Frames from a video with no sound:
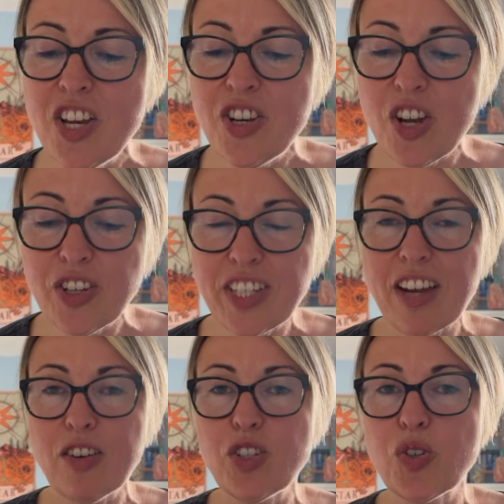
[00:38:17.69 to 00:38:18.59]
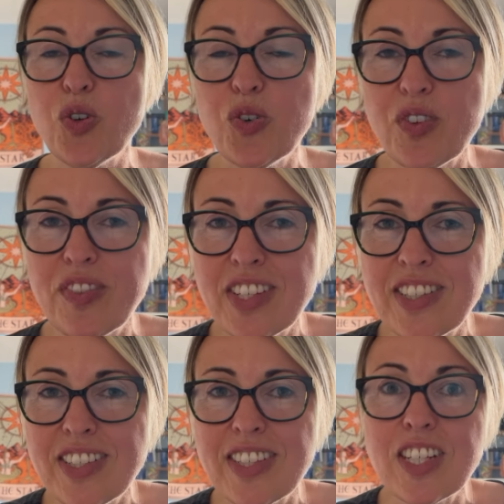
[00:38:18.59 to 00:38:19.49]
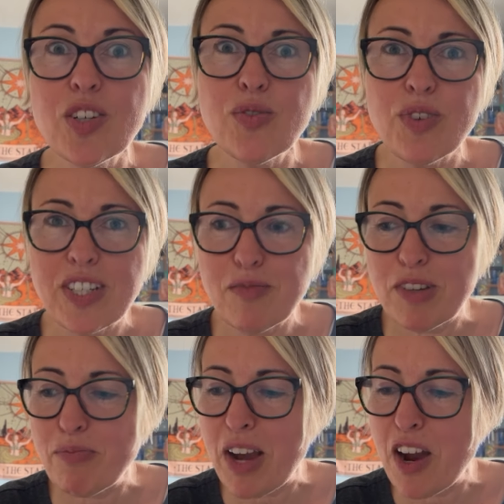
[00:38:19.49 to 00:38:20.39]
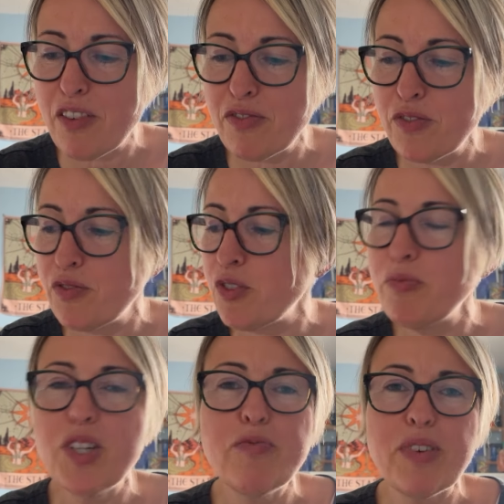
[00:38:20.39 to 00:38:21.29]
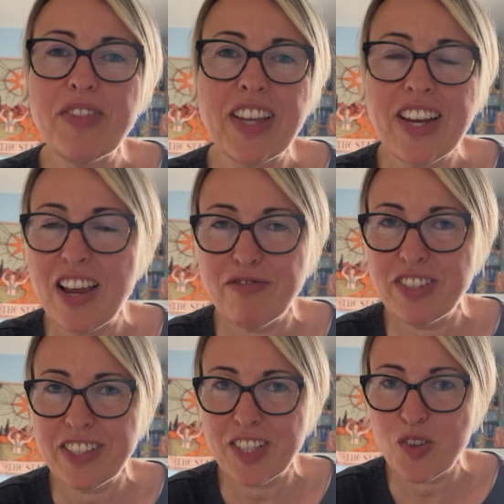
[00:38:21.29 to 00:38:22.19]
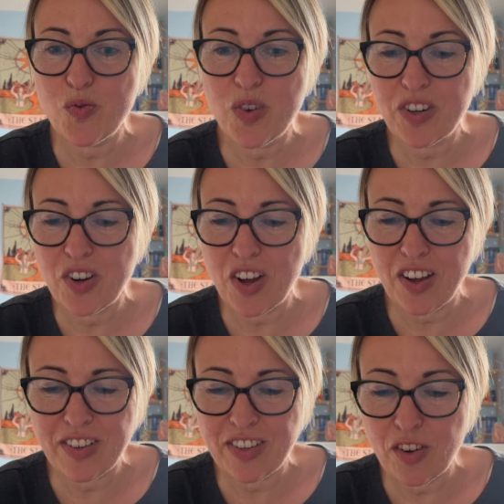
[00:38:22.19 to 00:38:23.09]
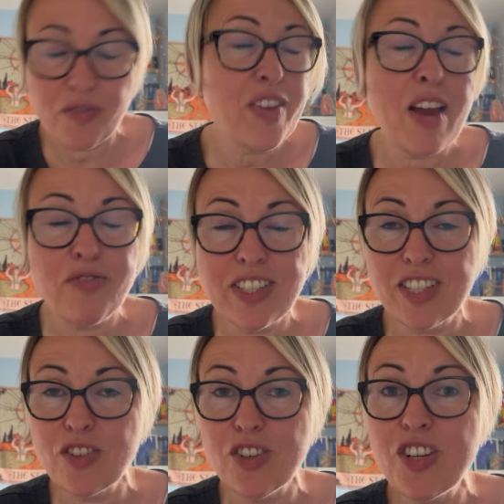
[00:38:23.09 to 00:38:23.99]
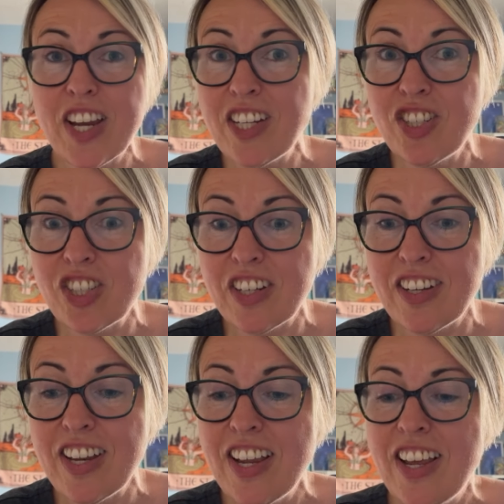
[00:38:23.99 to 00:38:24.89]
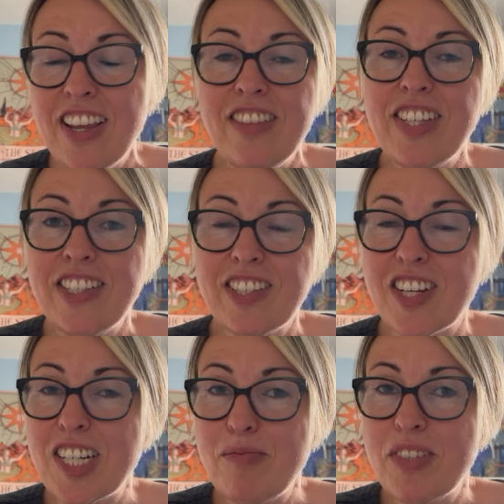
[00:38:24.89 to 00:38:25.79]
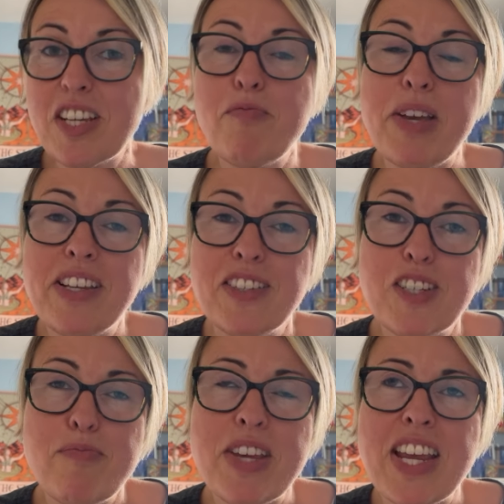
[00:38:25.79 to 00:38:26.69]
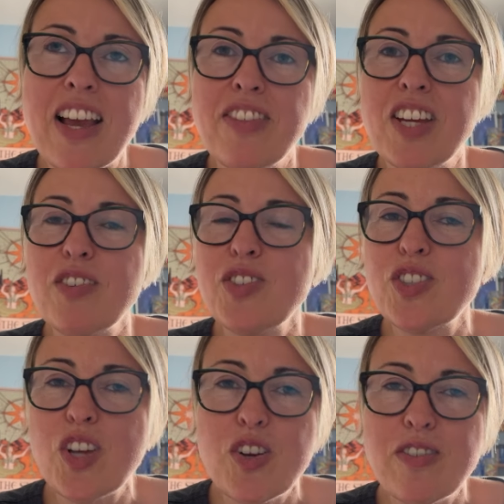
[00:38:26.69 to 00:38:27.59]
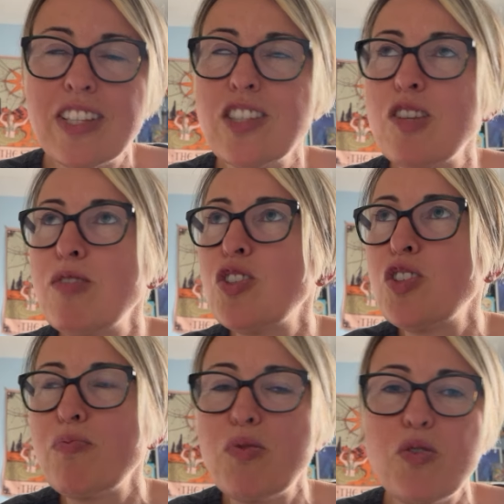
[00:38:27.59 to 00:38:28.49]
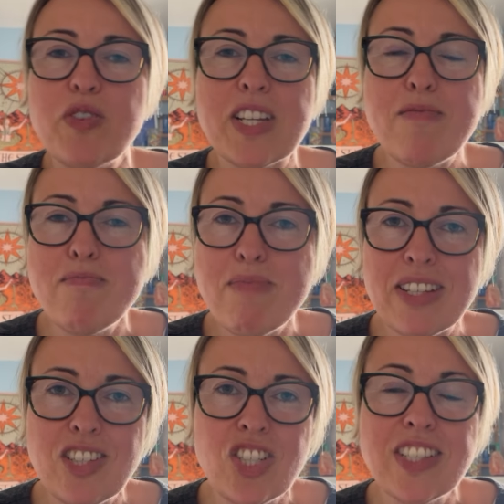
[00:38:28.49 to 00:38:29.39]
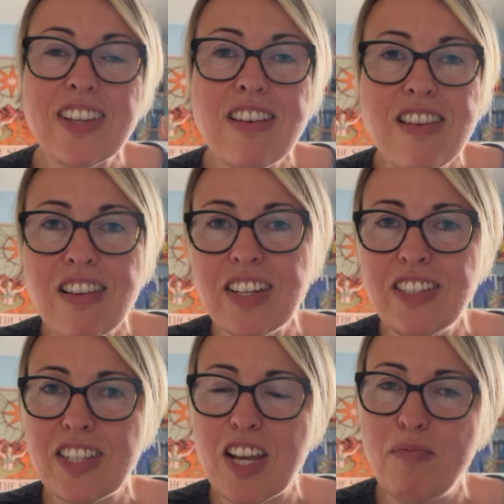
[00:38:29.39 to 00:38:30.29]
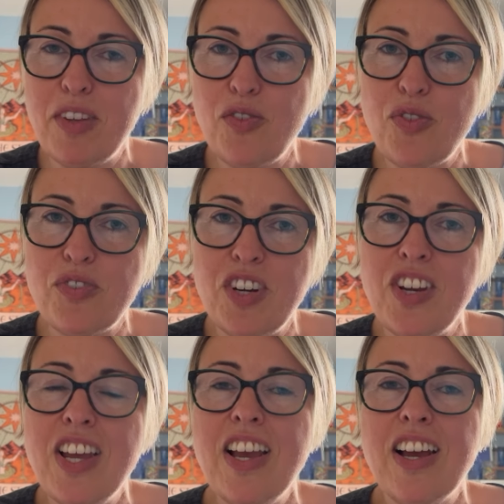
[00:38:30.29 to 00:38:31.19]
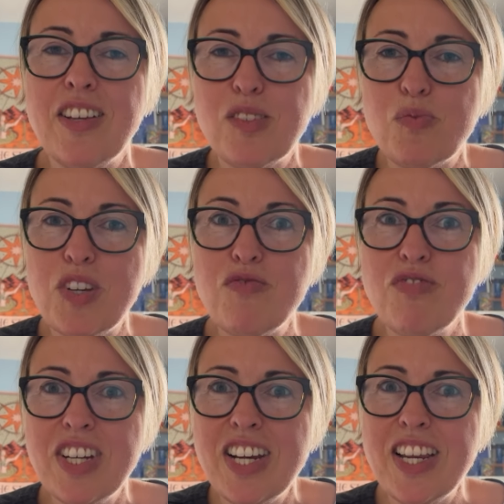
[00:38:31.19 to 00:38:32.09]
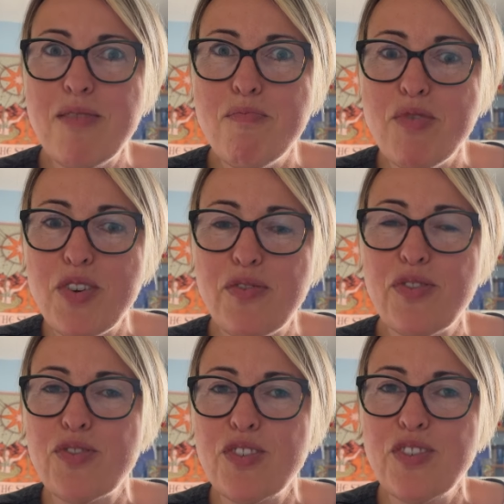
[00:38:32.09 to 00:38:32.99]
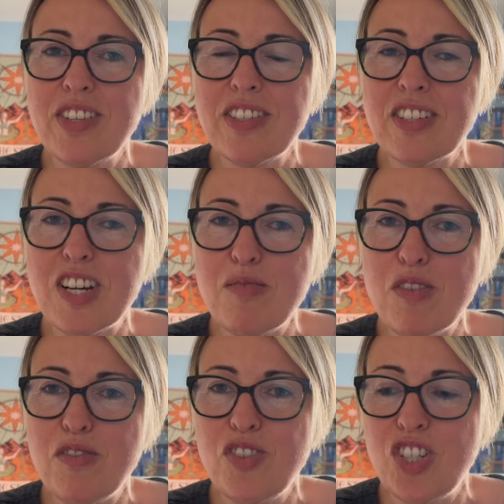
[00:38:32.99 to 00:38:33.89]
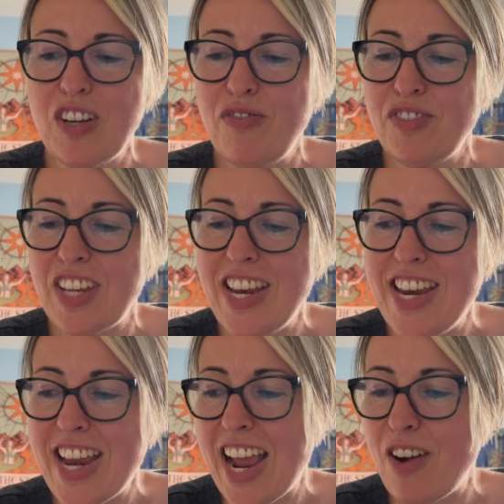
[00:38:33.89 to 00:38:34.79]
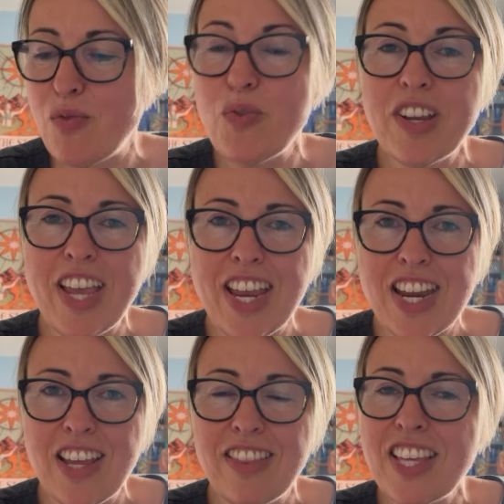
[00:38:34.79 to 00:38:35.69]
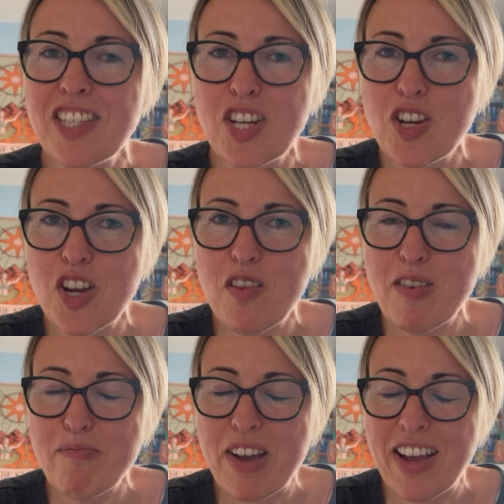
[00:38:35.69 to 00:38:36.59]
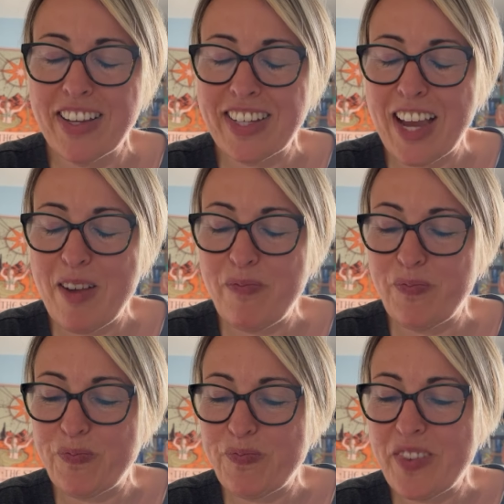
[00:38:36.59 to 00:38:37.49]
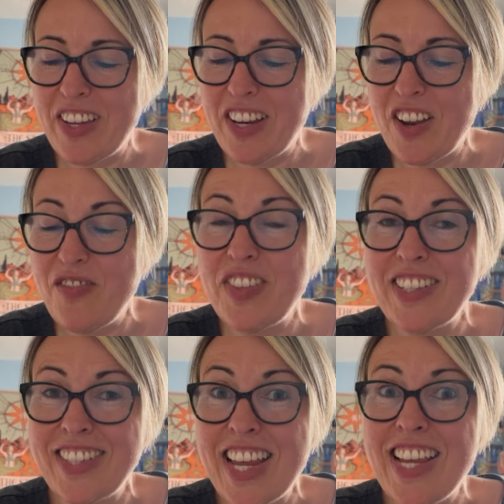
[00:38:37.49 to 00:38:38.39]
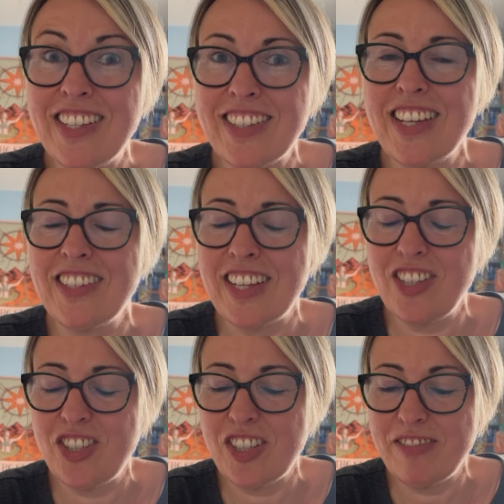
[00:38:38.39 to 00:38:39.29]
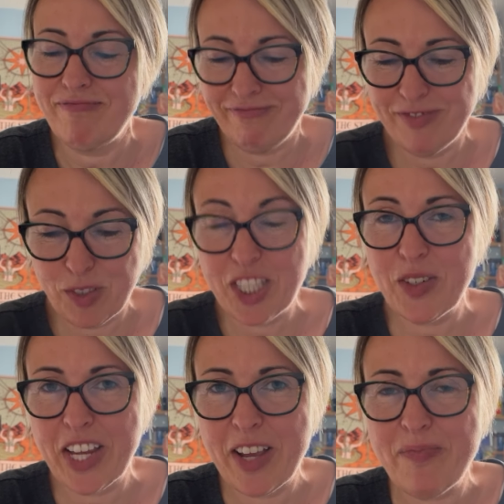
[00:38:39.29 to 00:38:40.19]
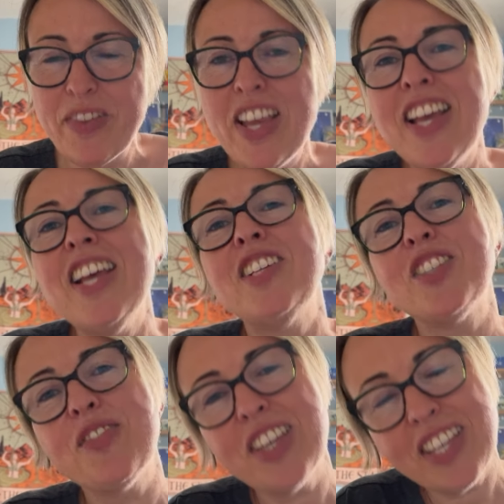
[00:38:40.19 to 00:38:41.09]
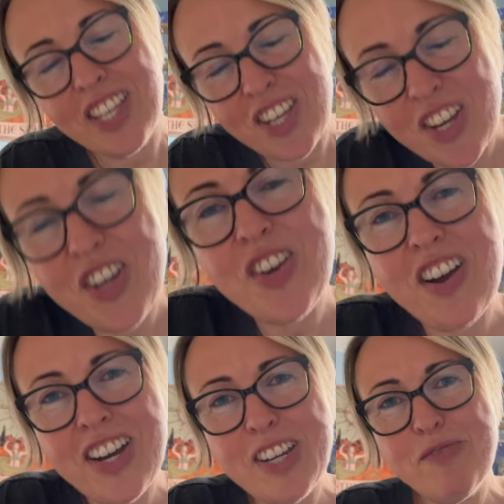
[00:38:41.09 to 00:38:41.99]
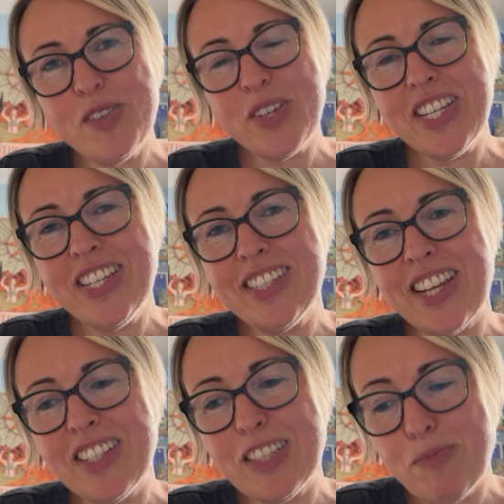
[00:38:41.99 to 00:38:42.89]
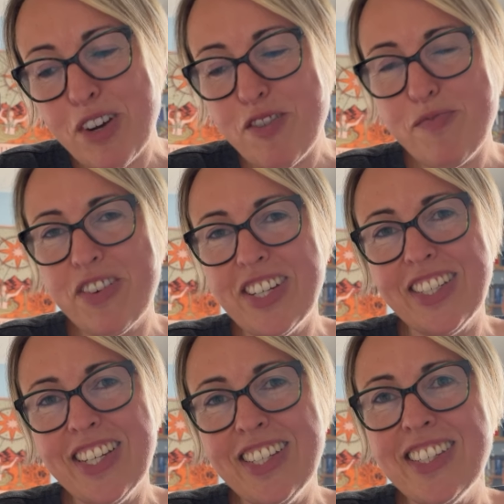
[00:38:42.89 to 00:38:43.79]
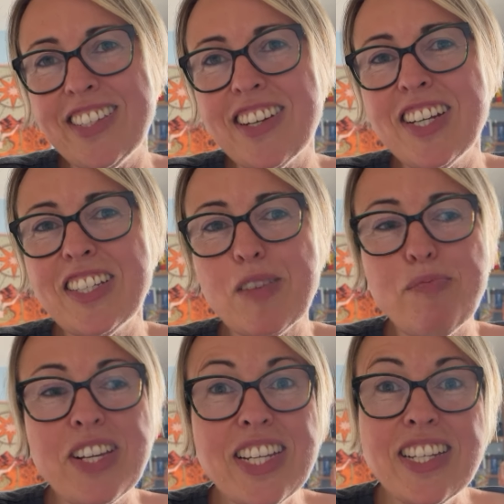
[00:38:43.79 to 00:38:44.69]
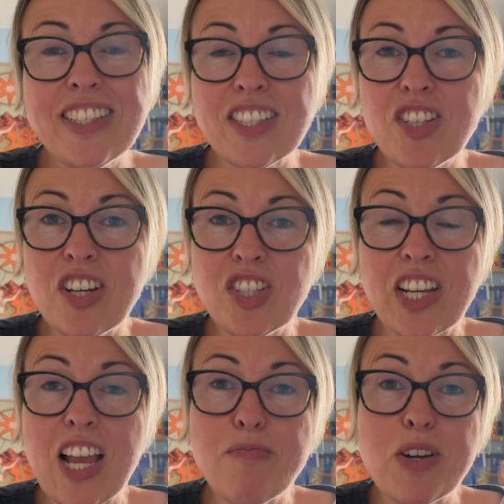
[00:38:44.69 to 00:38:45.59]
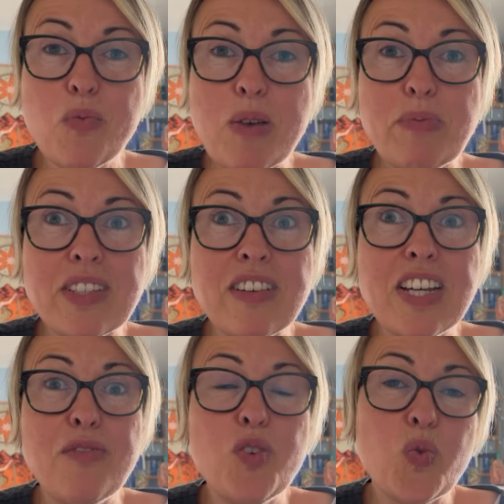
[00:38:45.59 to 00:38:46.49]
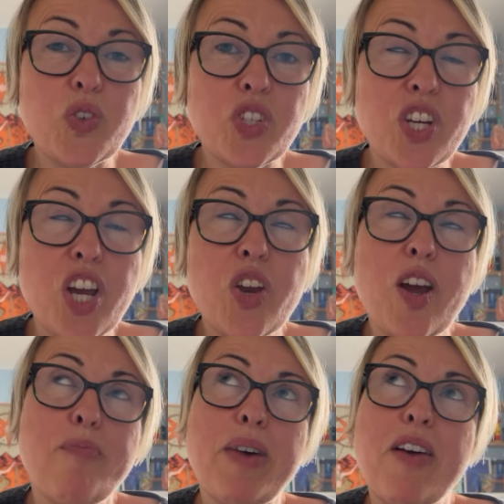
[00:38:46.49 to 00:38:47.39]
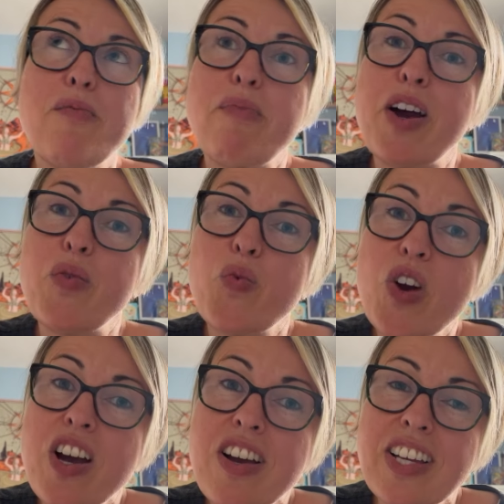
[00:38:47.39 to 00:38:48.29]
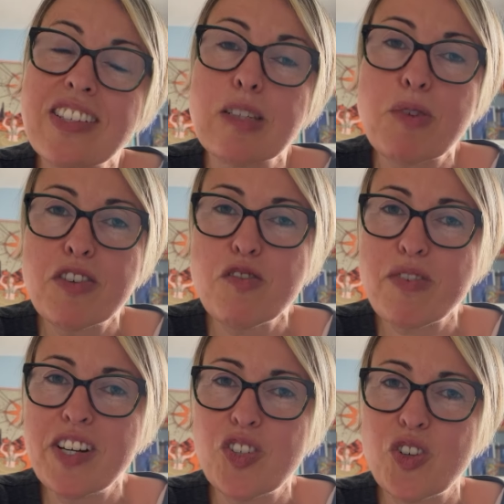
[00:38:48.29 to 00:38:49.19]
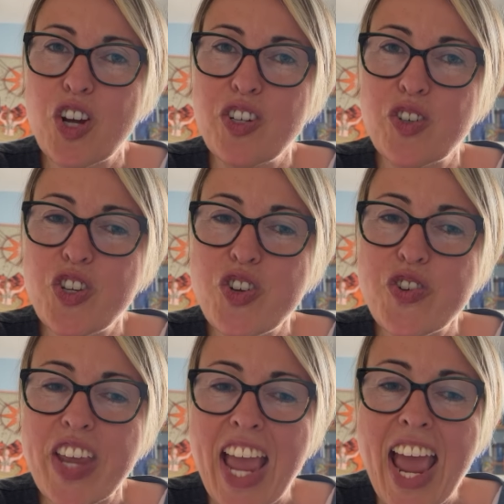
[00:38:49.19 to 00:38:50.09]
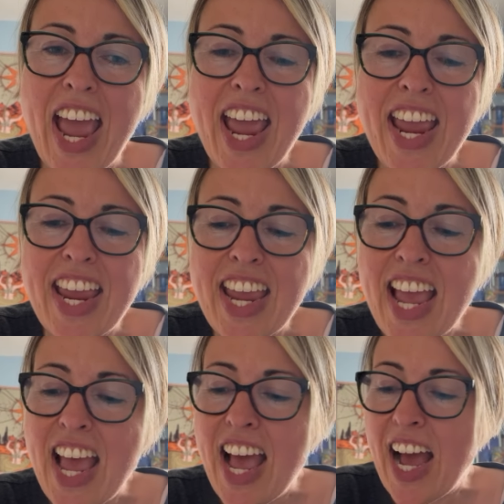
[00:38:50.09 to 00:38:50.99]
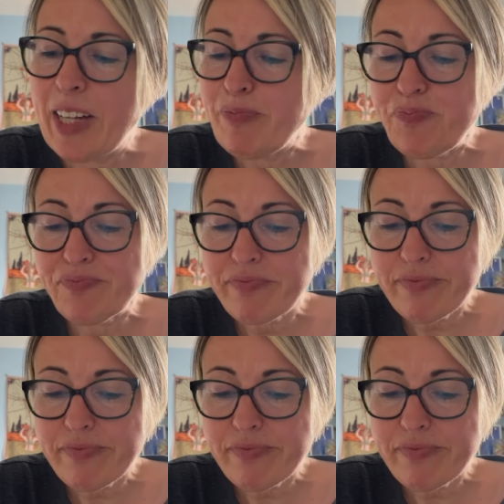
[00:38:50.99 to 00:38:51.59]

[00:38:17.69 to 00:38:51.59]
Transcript: No doubt at all that this is an incredibly powerful full moon, but then every single one of every single lunation in these times appears to be and there are so there's so much support and messages and light coming through as we really move through this time of shift now we're in it there's no going back um you know this is ascension we're doing it so thank you i am louise at spiral bright insight please you know check out my website if you want to know about my work spiralbright.co.uk um